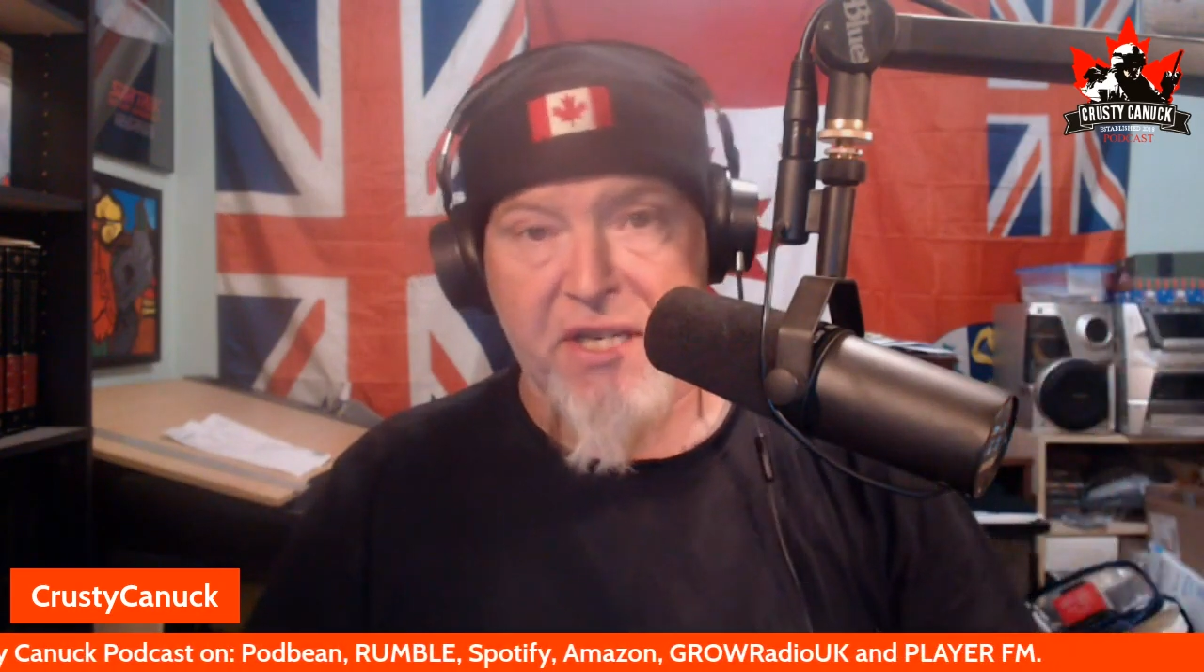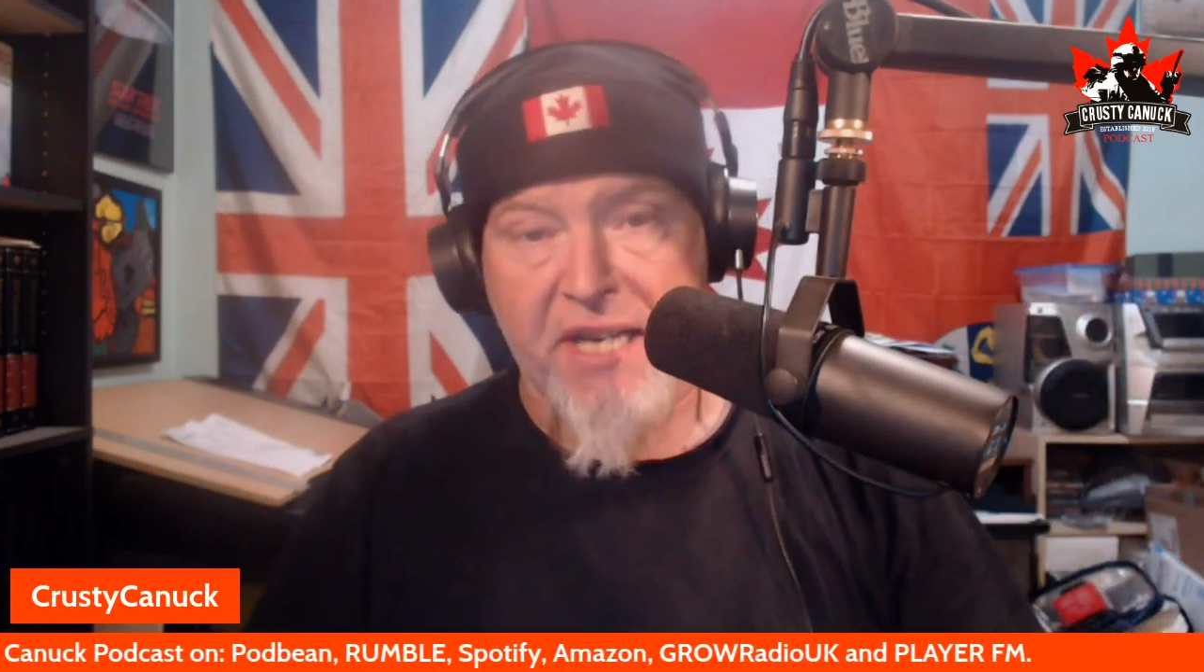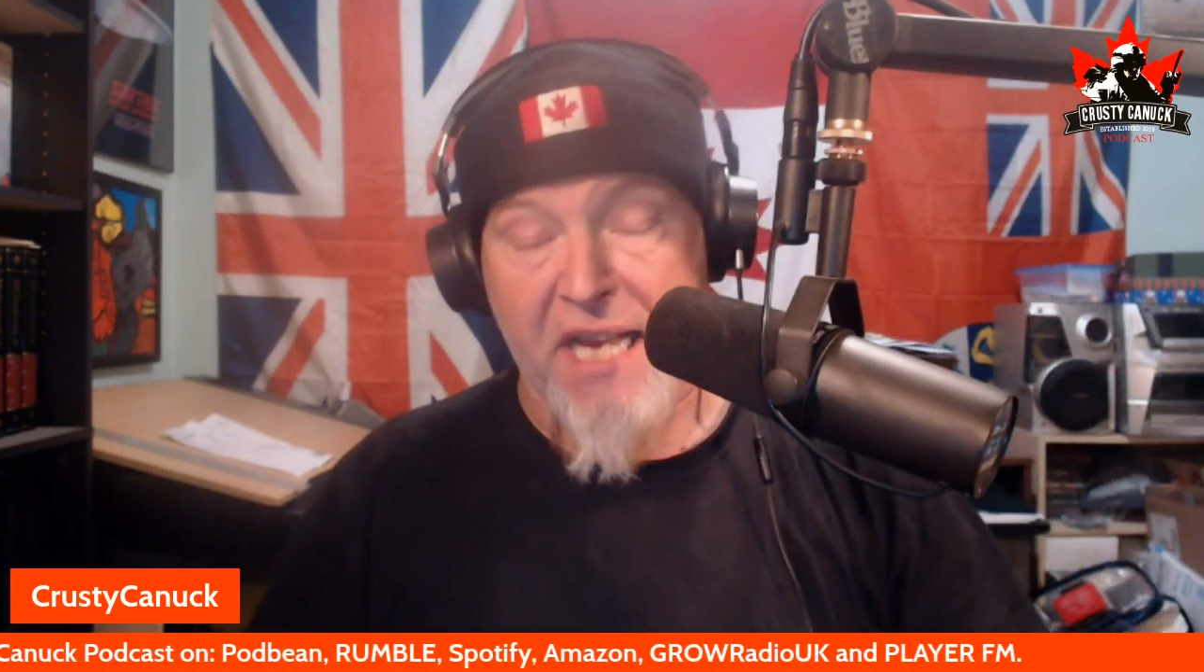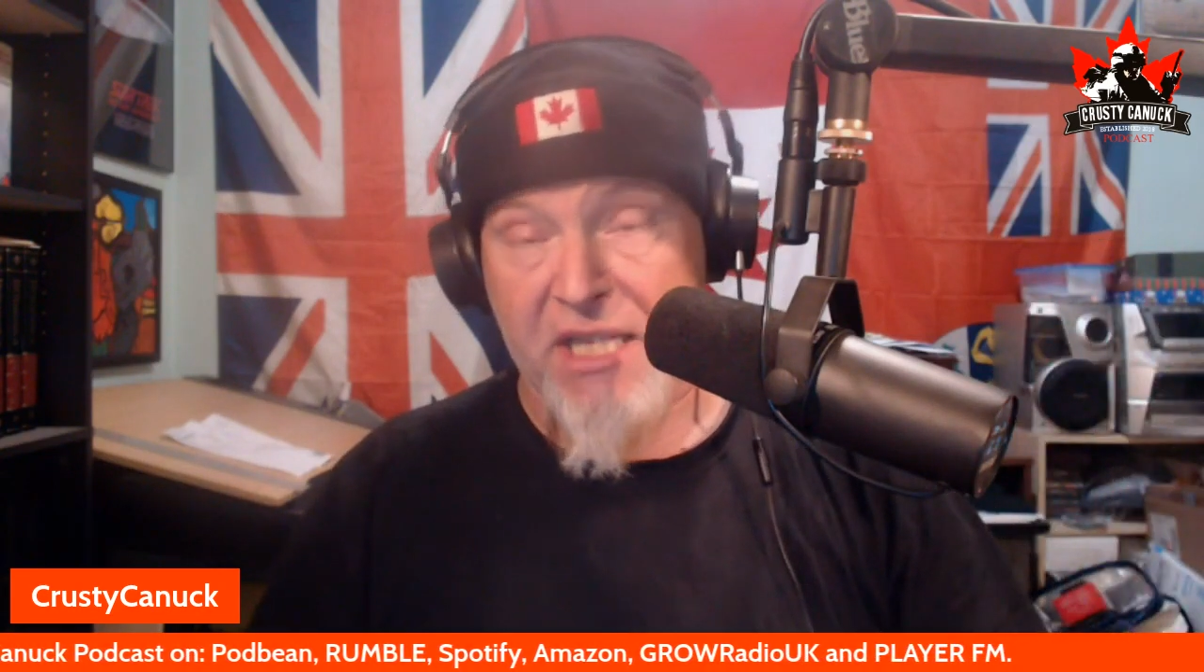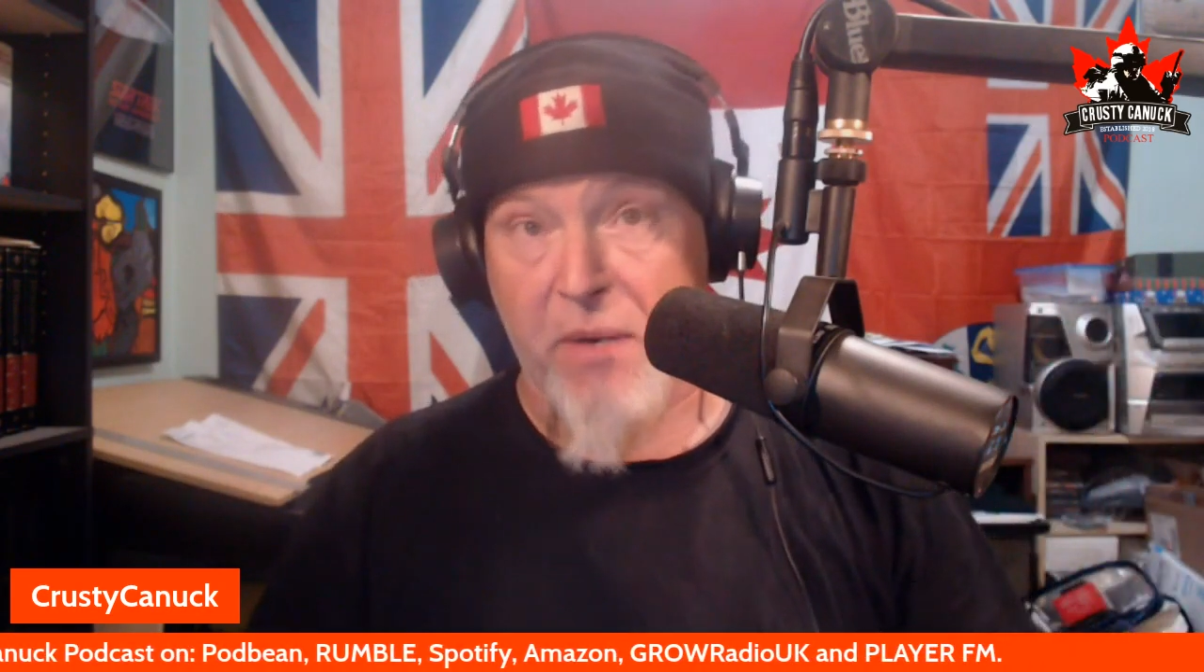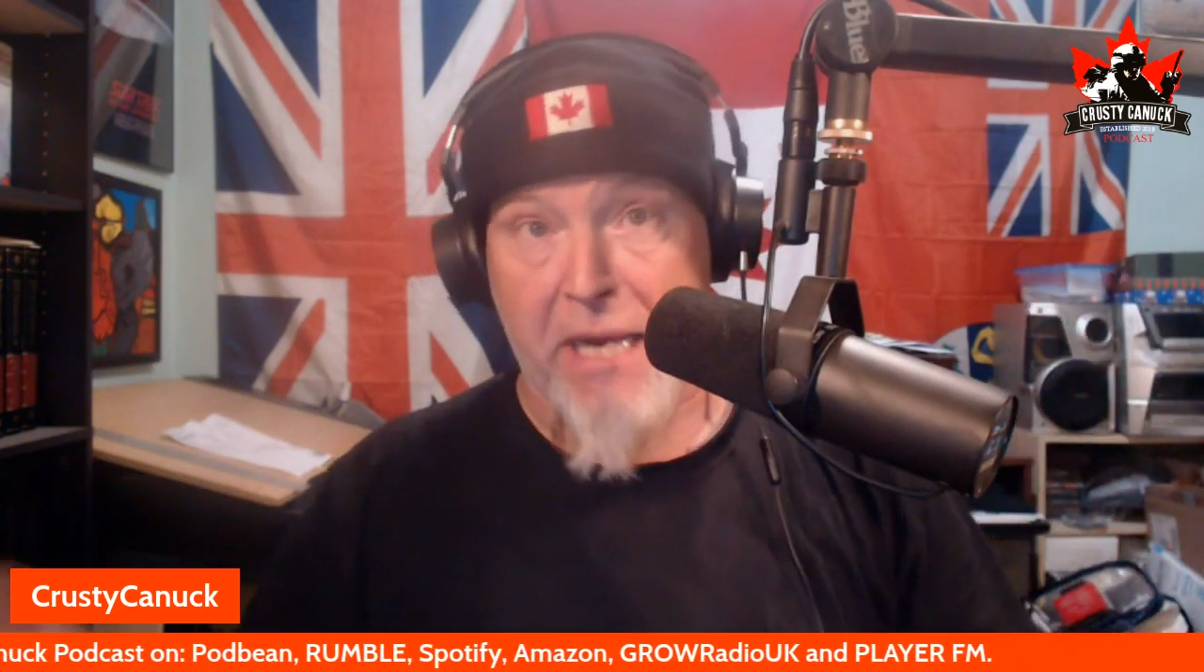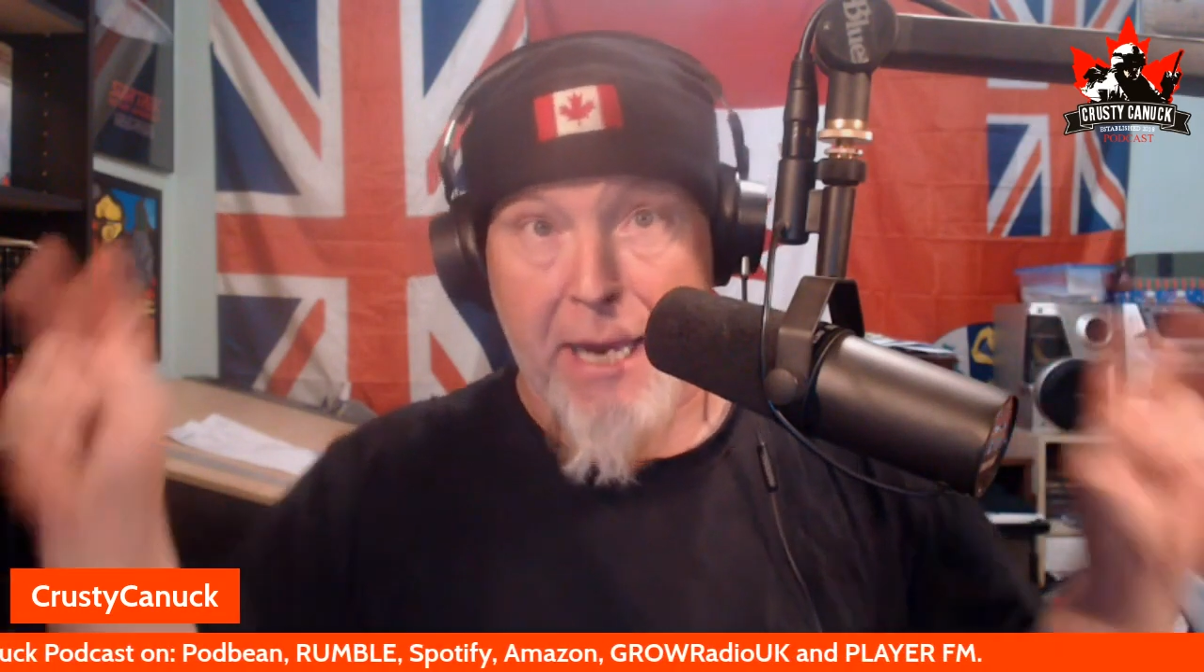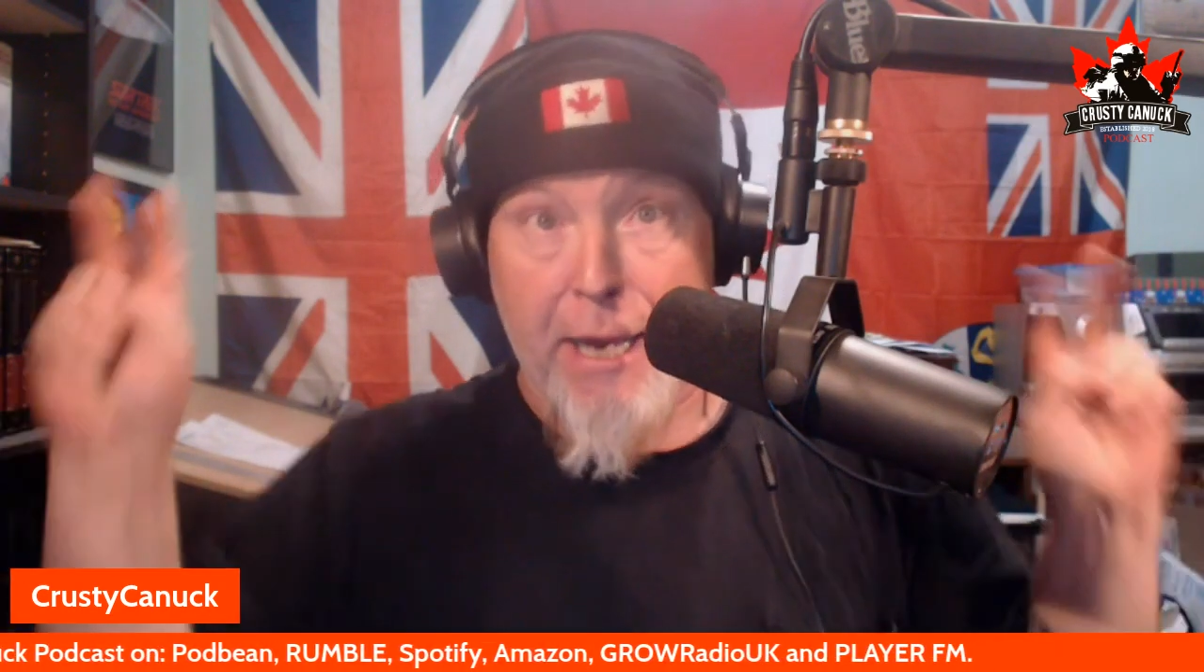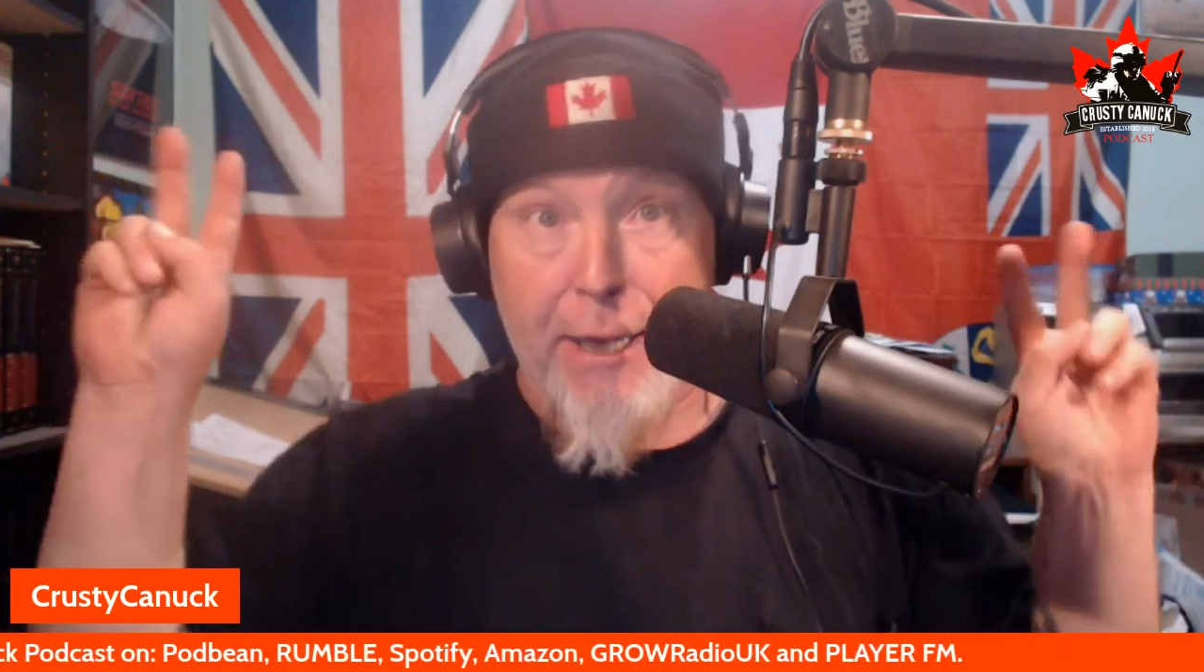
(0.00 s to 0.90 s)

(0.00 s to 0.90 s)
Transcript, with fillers: in case we